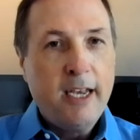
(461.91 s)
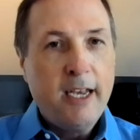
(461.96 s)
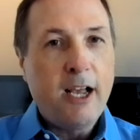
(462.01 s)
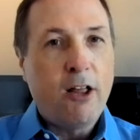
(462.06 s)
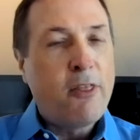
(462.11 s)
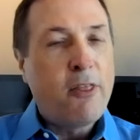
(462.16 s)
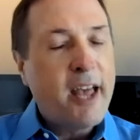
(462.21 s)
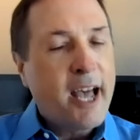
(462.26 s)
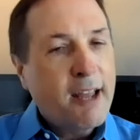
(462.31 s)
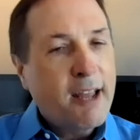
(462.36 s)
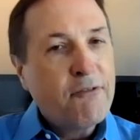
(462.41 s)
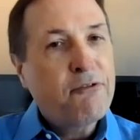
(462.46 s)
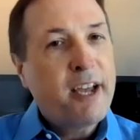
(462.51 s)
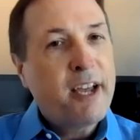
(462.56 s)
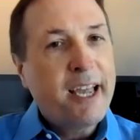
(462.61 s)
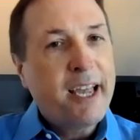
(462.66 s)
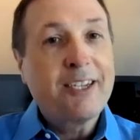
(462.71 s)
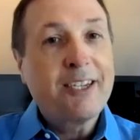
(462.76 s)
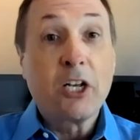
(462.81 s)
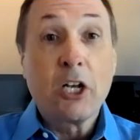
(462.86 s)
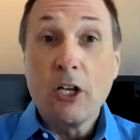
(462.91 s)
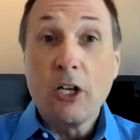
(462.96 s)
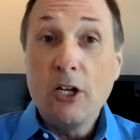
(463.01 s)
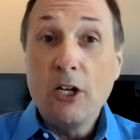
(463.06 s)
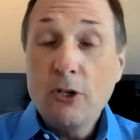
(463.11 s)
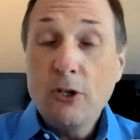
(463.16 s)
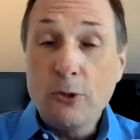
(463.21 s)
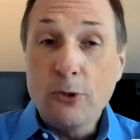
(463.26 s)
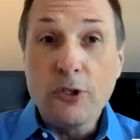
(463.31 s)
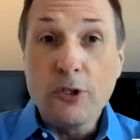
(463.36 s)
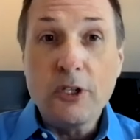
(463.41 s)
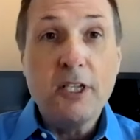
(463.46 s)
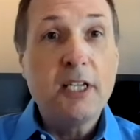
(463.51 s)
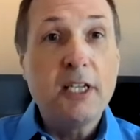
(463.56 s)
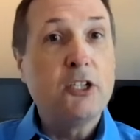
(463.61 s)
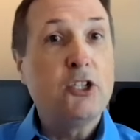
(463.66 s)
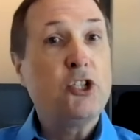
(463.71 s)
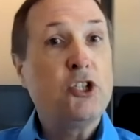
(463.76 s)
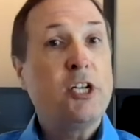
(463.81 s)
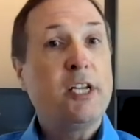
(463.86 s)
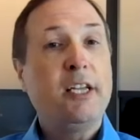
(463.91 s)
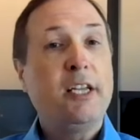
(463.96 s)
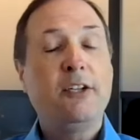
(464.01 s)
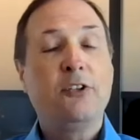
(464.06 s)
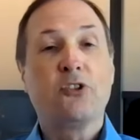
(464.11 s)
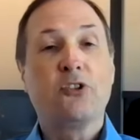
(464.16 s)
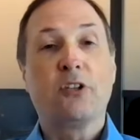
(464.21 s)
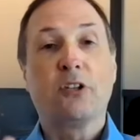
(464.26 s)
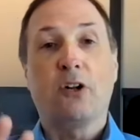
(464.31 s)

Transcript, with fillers: Now, that fact alone can change